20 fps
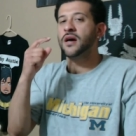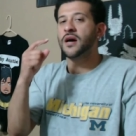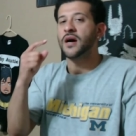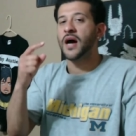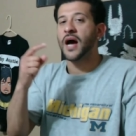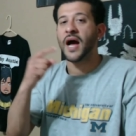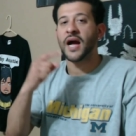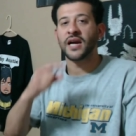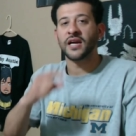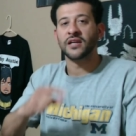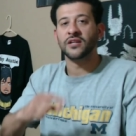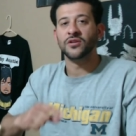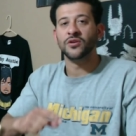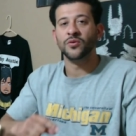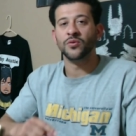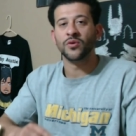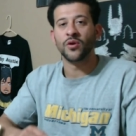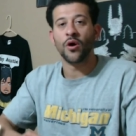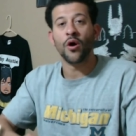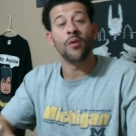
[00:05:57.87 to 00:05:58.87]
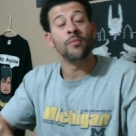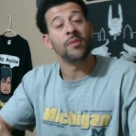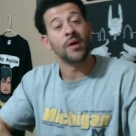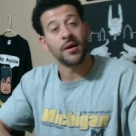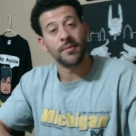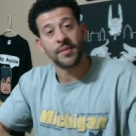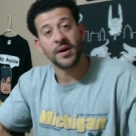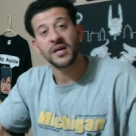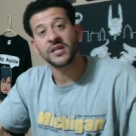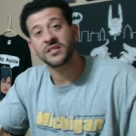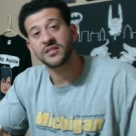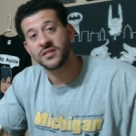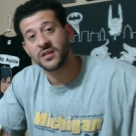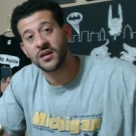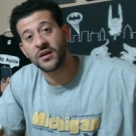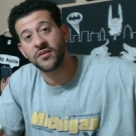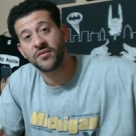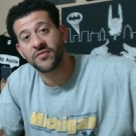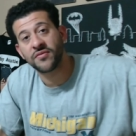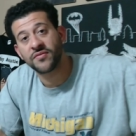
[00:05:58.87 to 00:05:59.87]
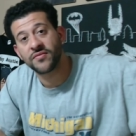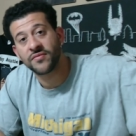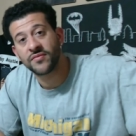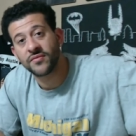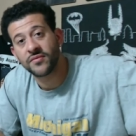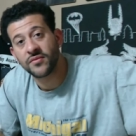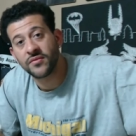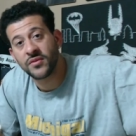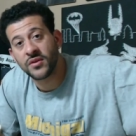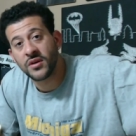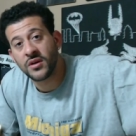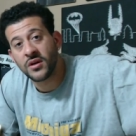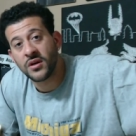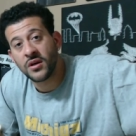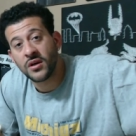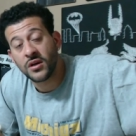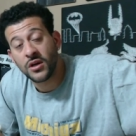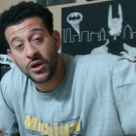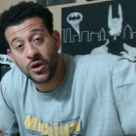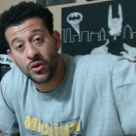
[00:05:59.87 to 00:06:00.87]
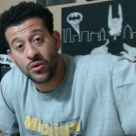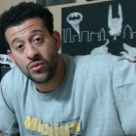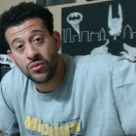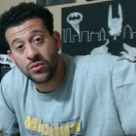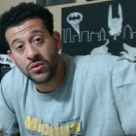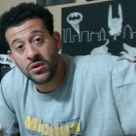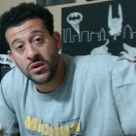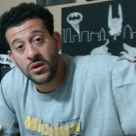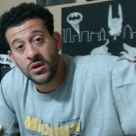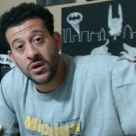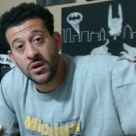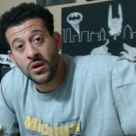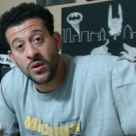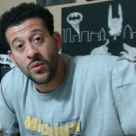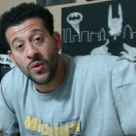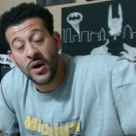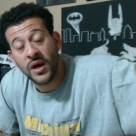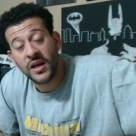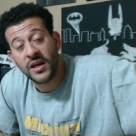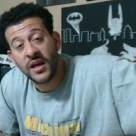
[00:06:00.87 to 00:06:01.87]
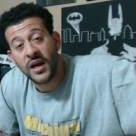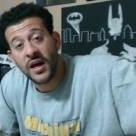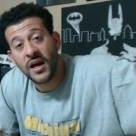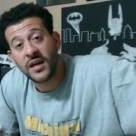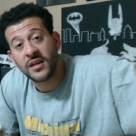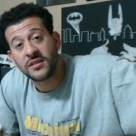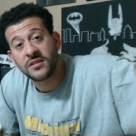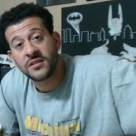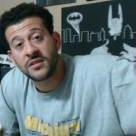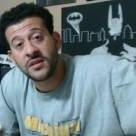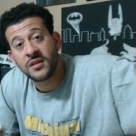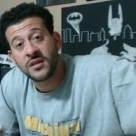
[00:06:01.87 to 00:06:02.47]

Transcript: I can do it all by myself. Cool? Well, hey guys,